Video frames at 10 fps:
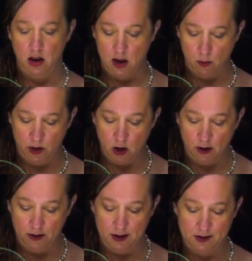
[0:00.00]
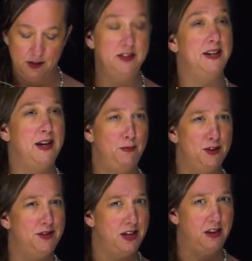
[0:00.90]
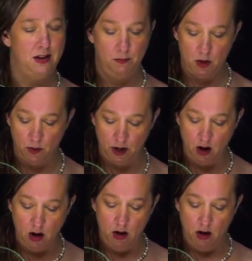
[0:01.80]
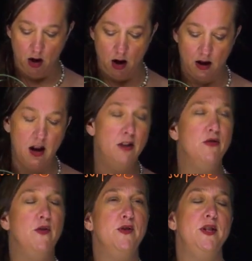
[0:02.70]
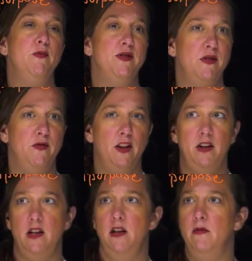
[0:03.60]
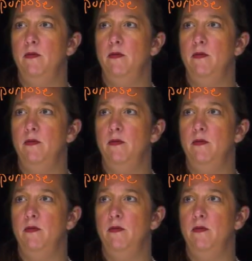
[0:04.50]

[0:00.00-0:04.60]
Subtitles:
And we call this, to keep the C theme going, controversy with civility.